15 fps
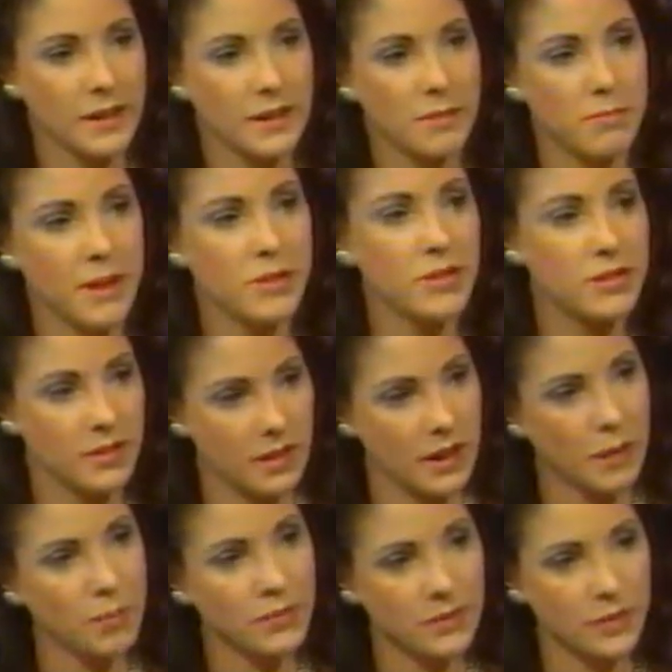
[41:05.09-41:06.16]
and he mentions a
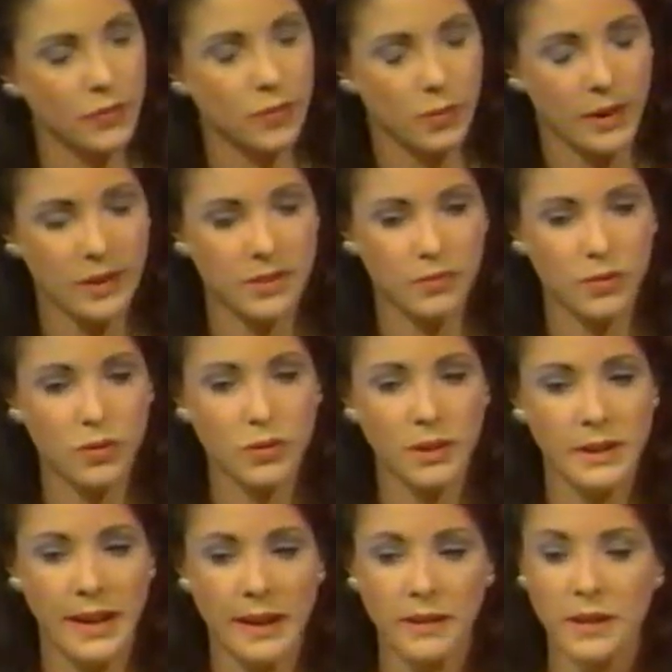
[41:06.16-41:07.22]
couple different ways of
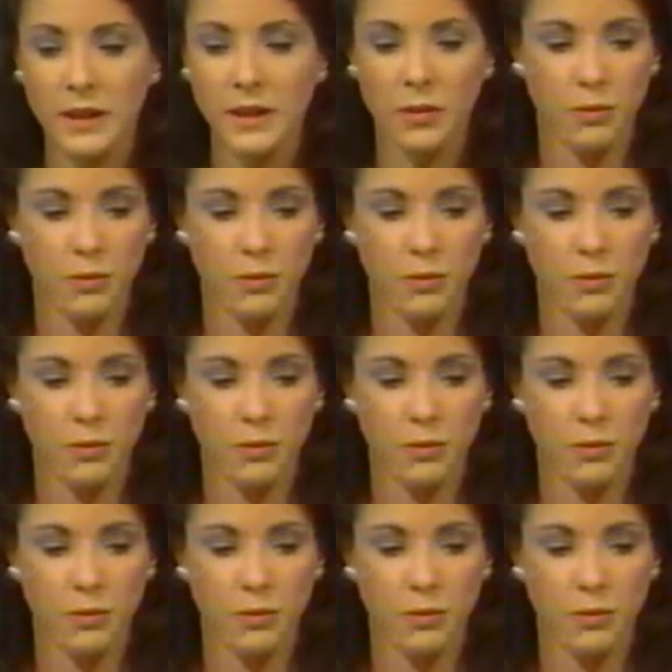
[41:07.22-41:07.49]
doing that.